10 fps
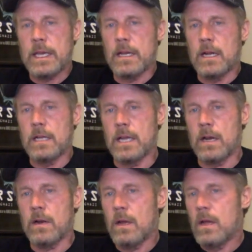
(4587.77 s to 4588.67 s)
get on
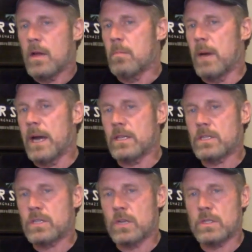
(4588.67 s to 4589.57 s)
there, buy
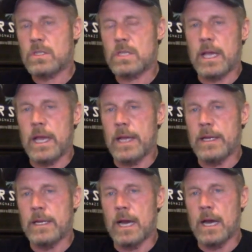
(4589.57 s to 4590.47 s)
the shirts,
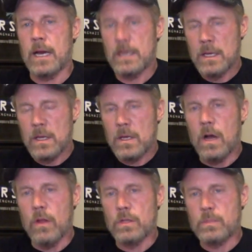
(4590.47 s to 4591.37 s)
and
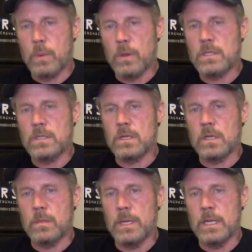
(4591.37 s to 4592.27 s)
all those proceeds are
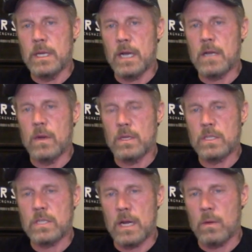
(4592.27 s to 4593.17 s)
going to be going
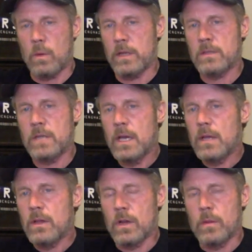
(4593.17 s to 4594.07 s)
to Shadow Warriors.
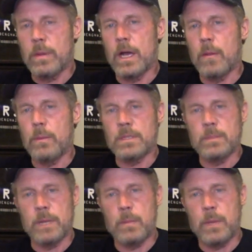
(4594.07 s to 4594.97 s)
You're going to be helping
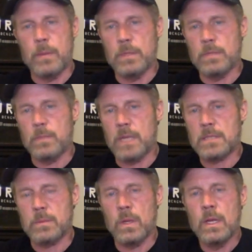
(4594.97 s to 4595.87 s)
as many people as
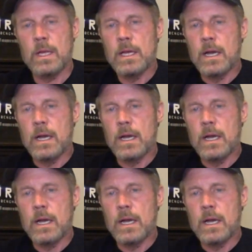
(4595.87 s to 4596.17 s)
possible.